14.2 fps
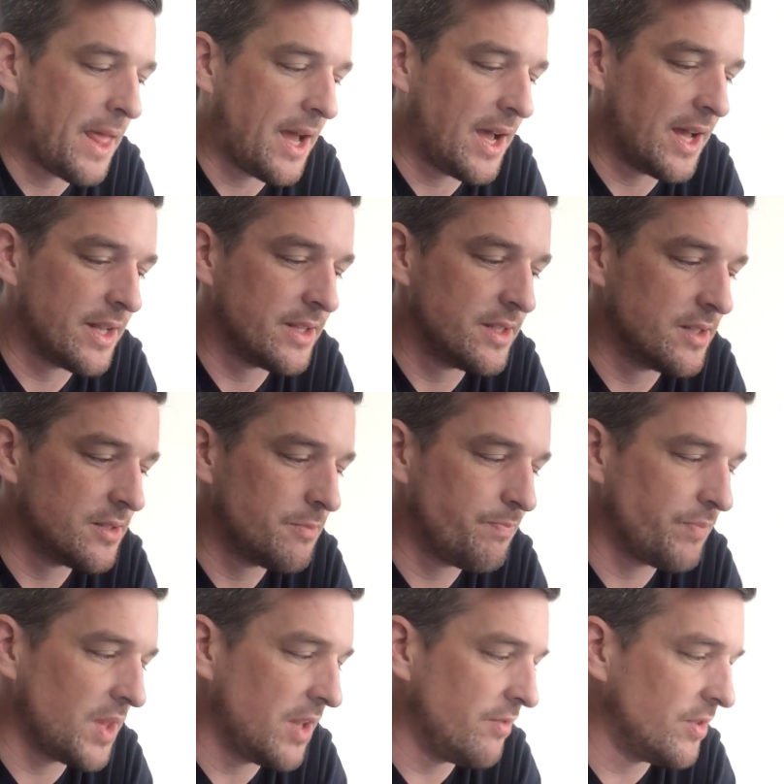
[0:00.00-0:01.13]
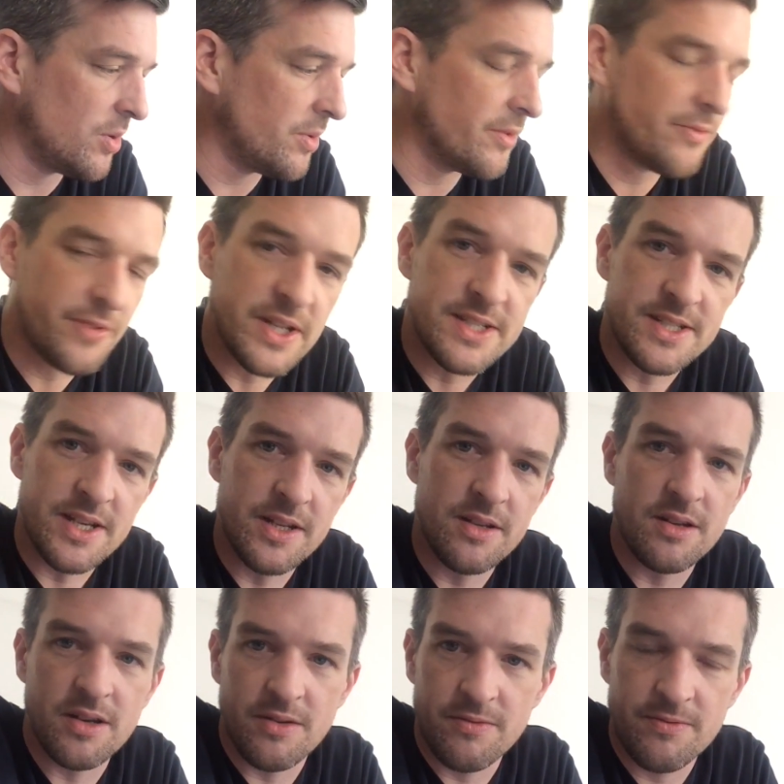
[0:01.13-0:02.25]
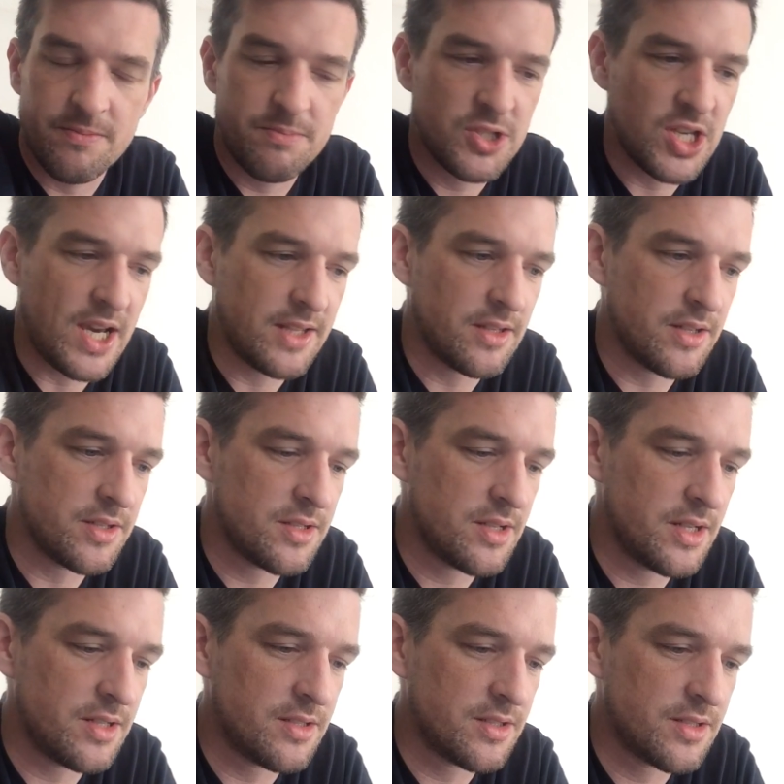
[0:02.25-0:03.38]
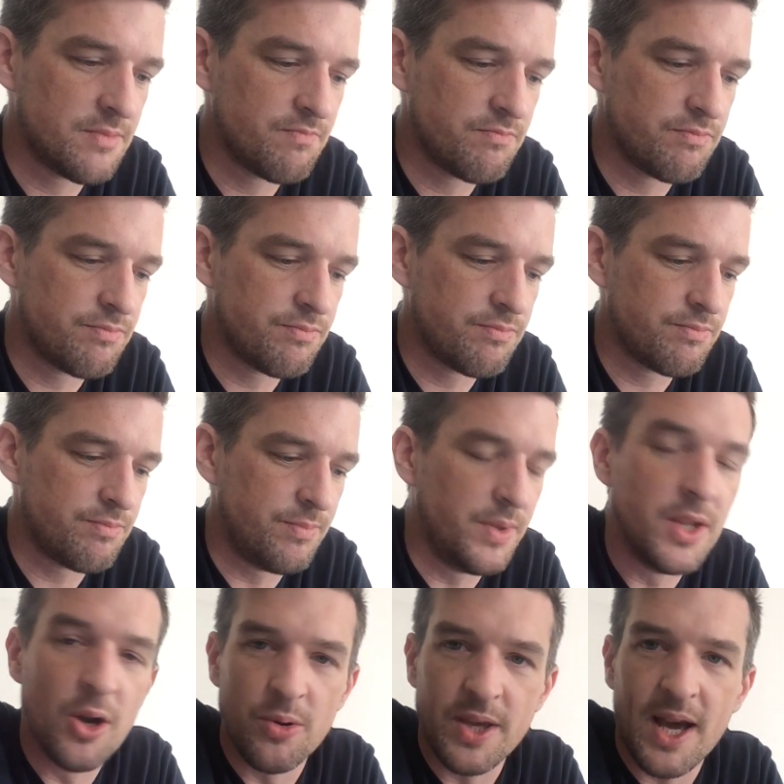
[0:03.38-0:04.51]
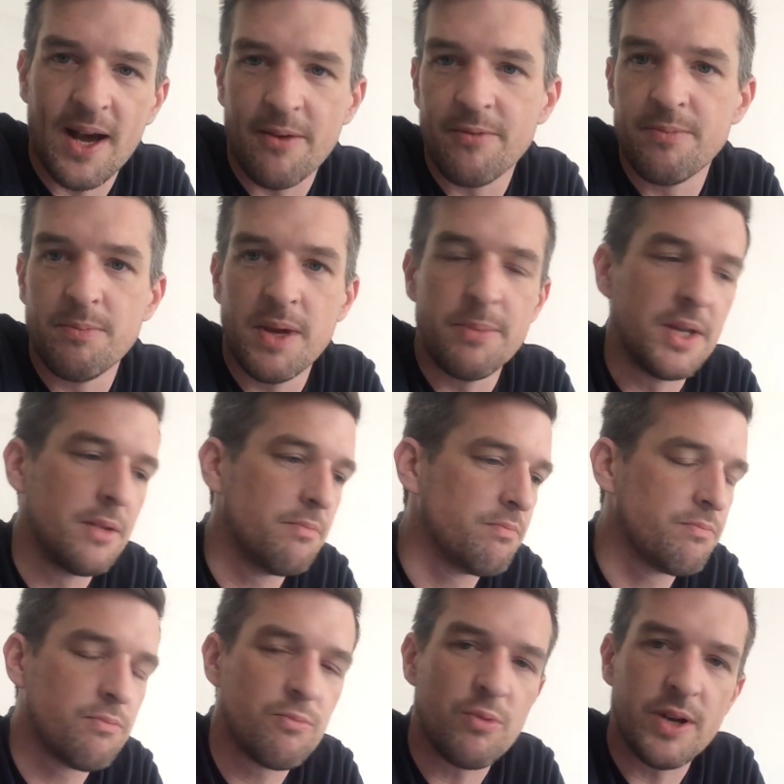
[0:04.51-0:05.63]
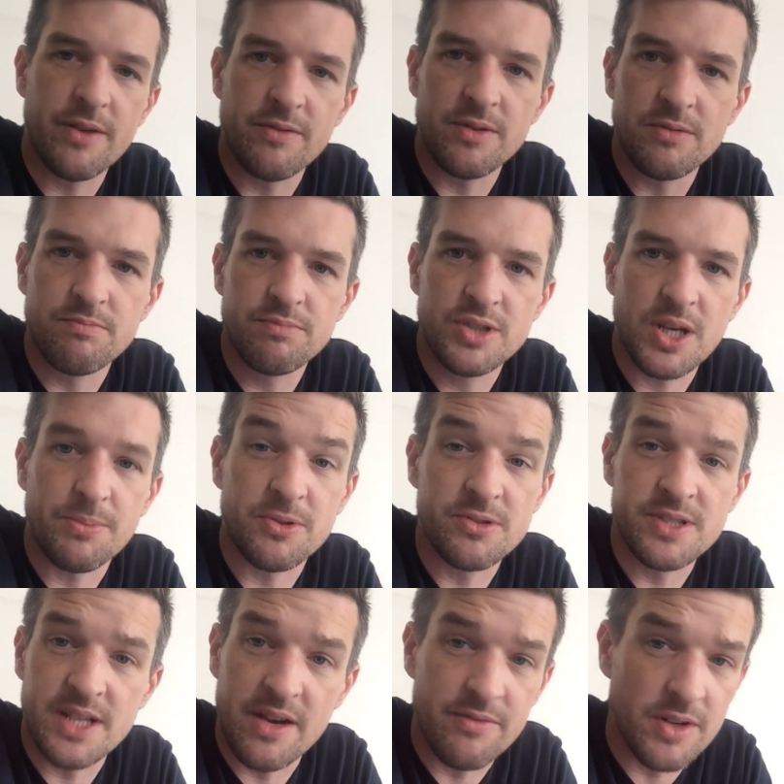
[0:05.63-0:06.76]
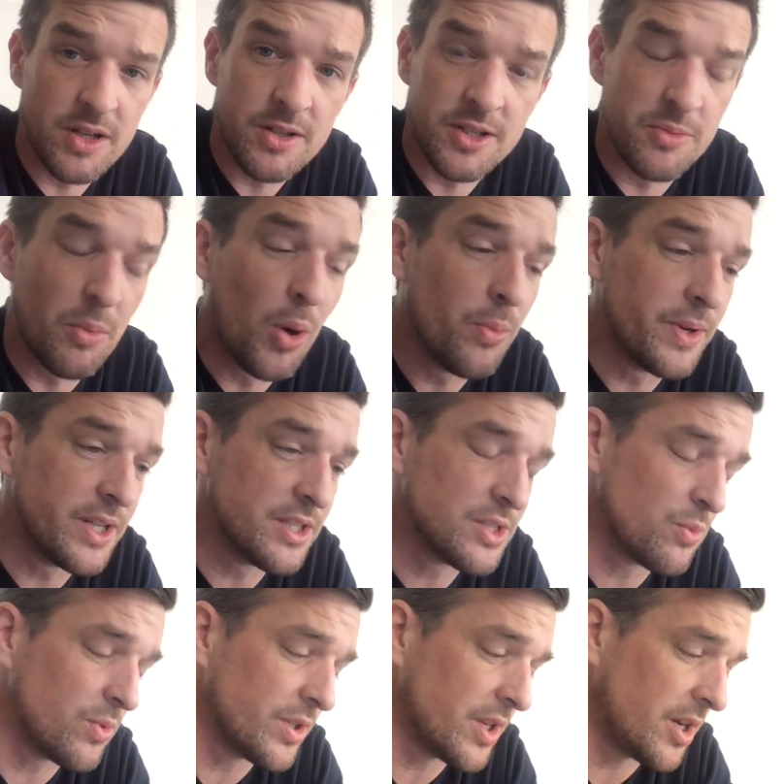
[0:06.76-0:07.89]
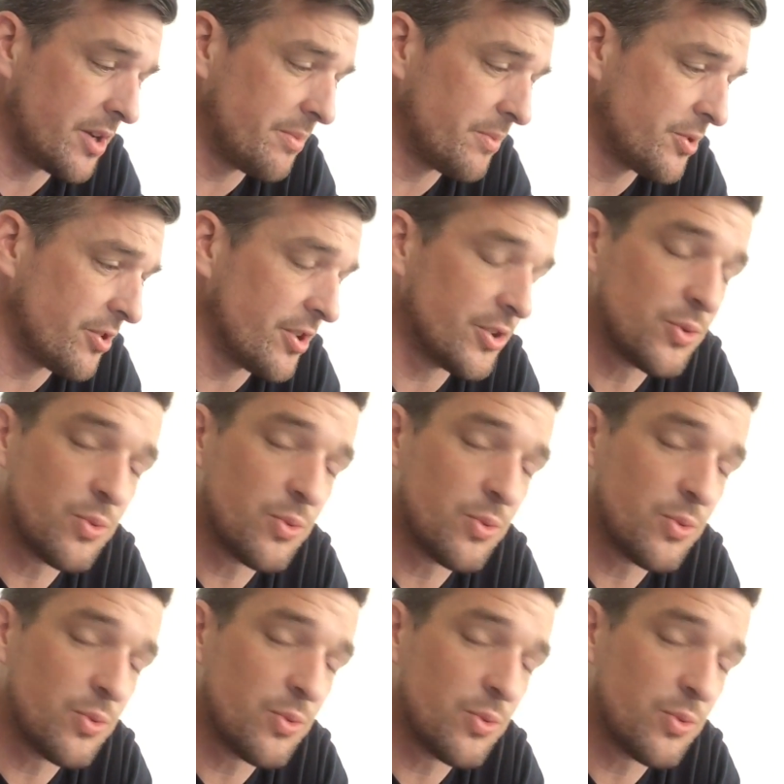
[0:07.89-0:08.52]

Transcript: and even though it fits in and I've checked it, it's, you have maybe whatever, chapter 7 at the moment is the one that I'm trying to